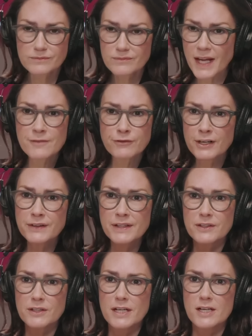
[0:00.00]
And frankly,
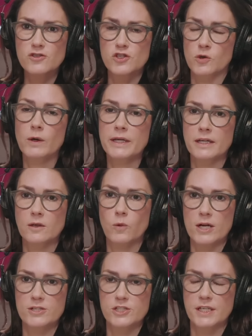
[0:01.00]
they're enjoying
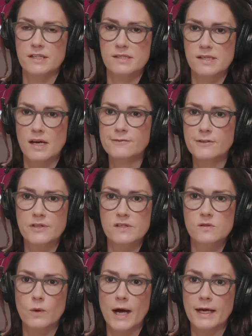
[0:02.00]
watching us suffer
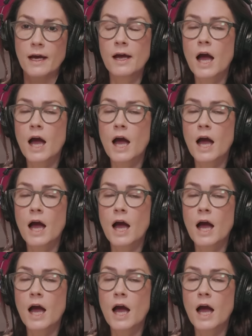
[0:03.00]
this way.